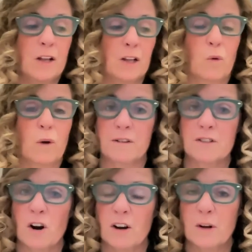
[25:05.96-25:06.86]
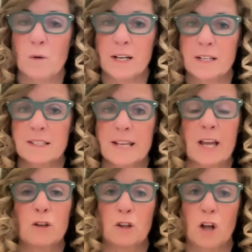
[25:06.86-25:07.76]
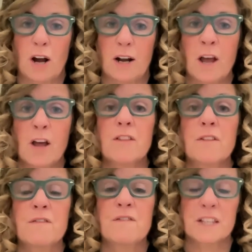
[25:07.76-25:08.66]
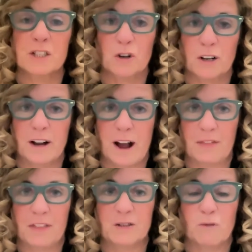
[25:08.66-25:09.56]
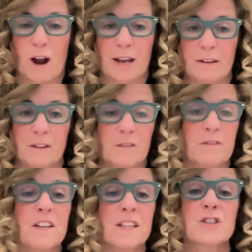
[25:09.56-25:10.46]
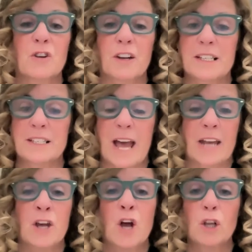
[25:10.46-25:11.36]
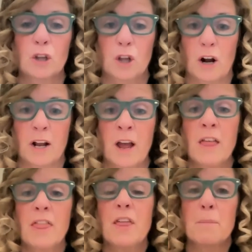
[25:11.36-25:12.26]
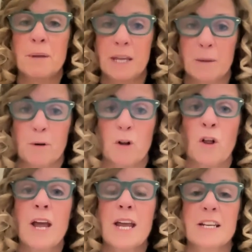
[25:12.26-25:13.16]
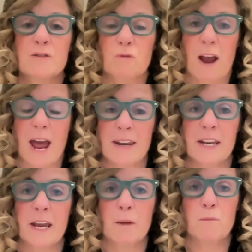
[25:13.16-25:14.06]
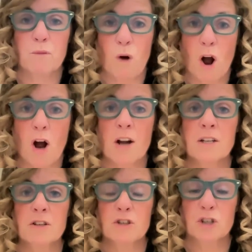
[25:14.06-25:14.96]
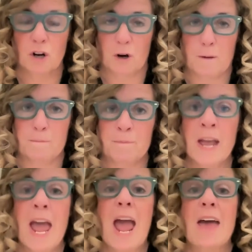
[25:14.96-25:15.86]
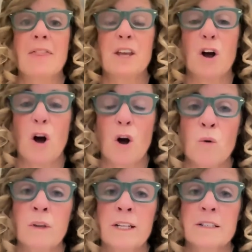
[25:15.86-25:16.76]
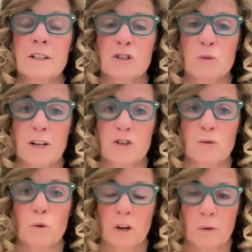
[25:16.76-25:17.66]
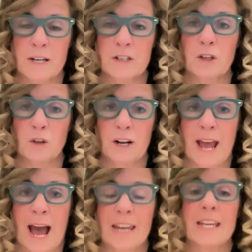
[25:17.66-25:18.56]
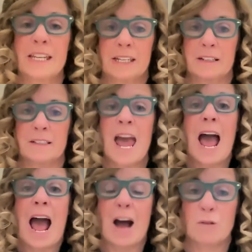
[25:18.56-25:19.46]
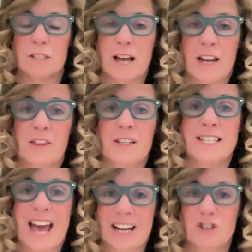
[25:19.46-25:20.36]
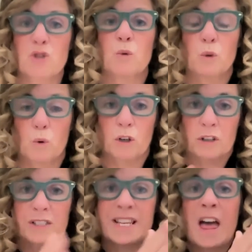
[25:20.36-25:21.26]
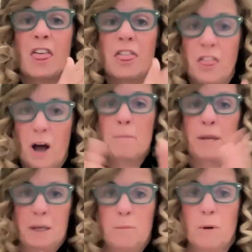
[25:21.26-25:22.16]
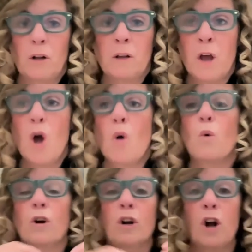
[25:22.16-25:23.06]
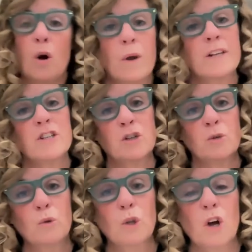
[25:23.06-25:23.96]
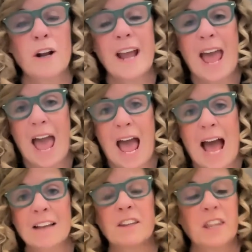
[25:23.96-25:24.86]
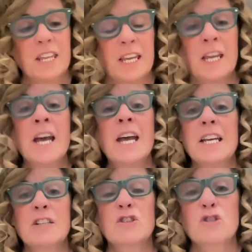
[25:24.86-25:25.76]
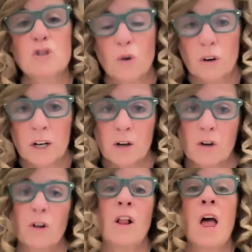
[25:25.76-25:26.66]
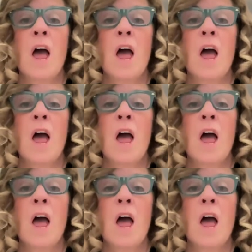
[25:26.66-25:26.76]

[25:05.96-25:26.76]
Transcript: lawyers are going to say, look, the Fifth Circuit got this right. The Fifth Circuit said, look, the people is read in a broad term. And the only situation we're going to look at is outside the textual words, the people. We're going to look at the historical